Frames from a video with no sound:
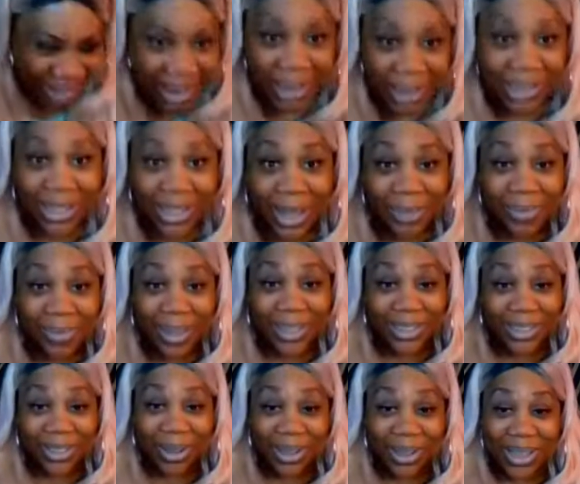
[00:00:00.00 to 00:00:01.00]
They waiting
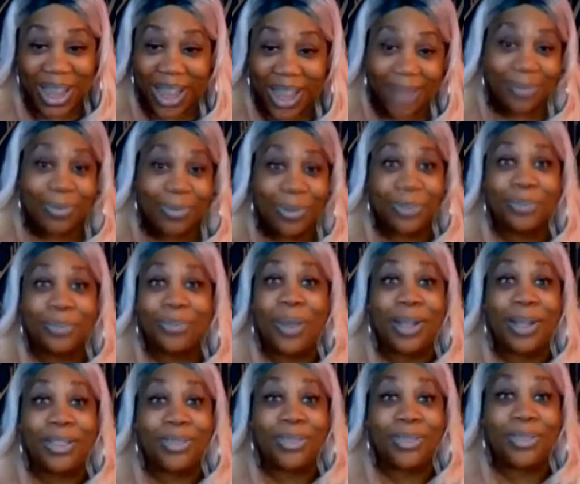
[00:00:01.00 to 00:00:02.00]
on that.
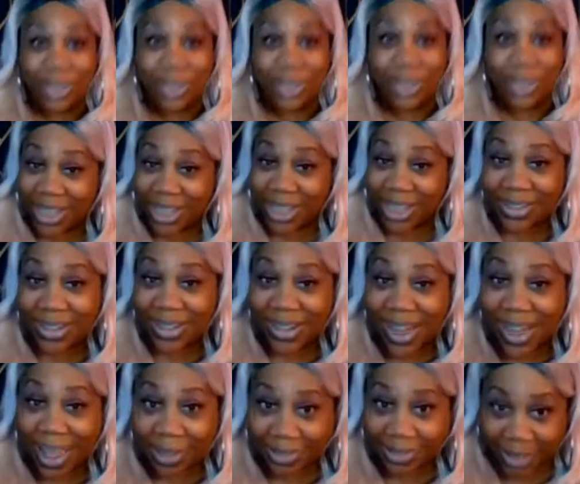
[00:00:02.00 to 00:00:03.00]
Whether you get it or
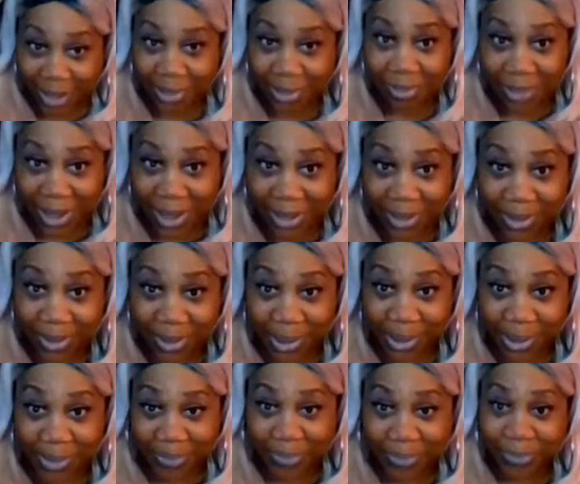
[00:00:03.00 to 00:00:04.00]
not, they waiting
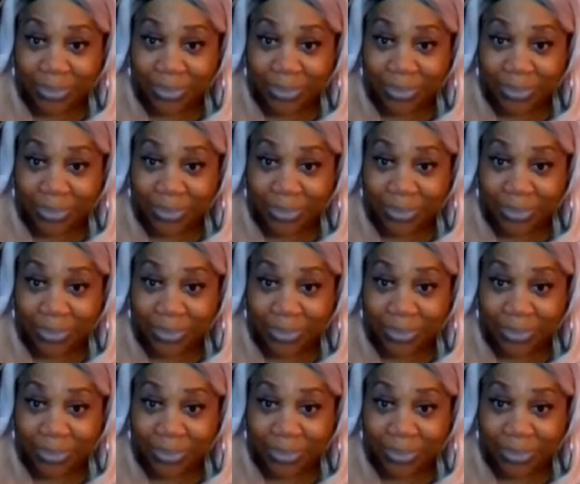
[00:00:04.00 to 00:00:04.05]
on it.